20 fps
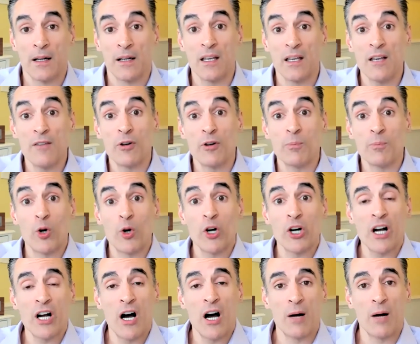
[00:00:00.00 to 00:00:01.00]
even more
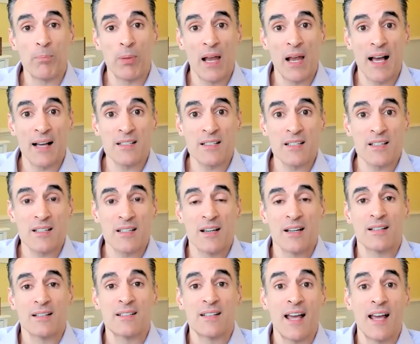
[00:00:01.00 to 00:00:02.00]
complex,
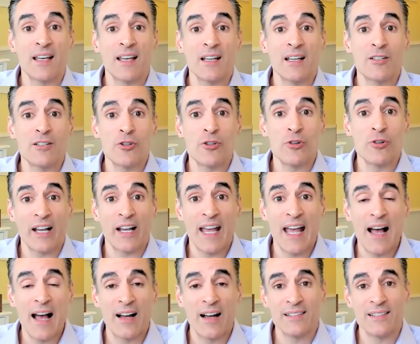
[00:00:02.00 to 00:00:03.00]
take into
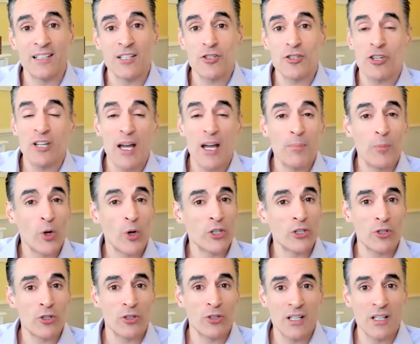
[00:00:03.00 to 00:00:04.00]
account, and this you get more
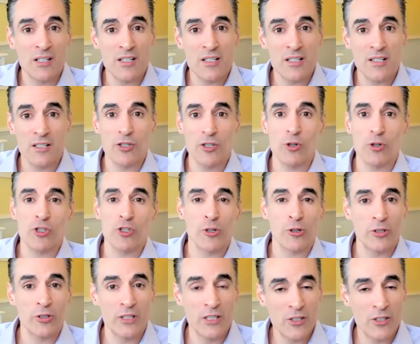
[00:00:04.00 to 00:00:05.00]
into the
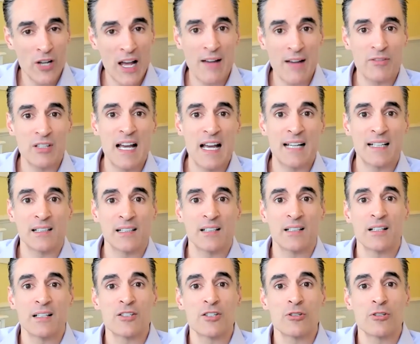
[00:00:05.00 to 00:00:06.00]
institutional, you need to have the
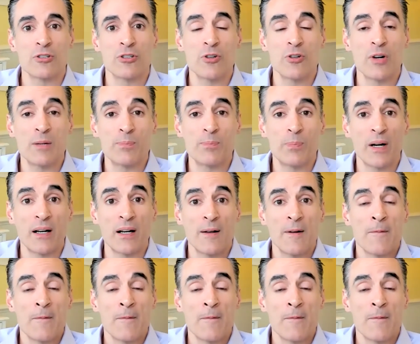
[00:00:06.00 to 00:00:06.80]
analytics to do it, but